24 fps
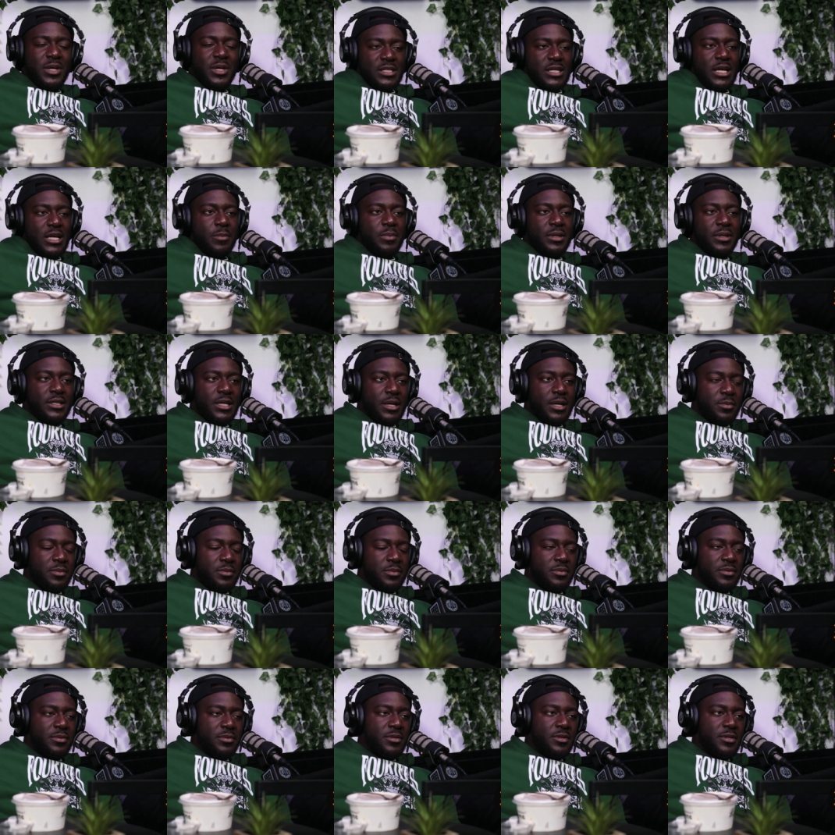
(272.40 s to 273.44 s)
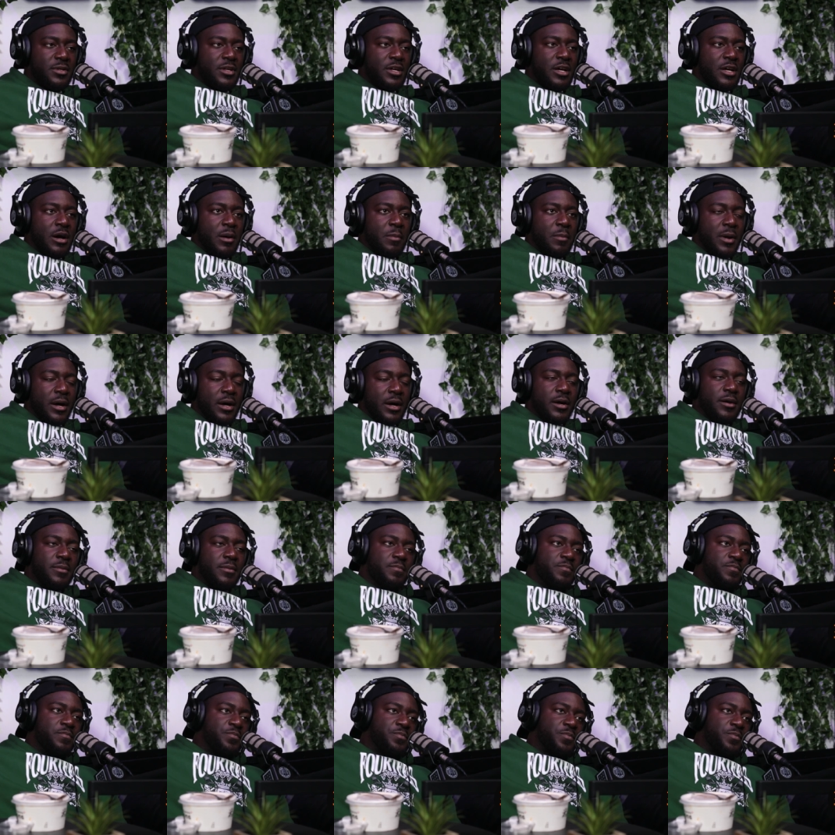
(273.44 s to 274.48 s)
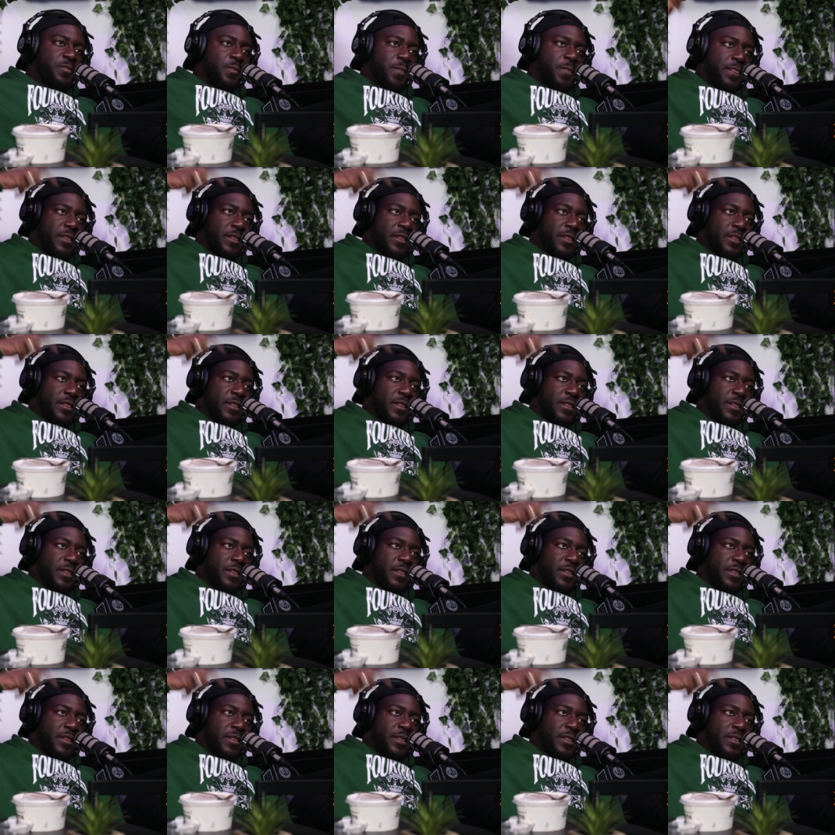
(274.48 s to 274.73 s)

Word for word: we had to get a big table. But um,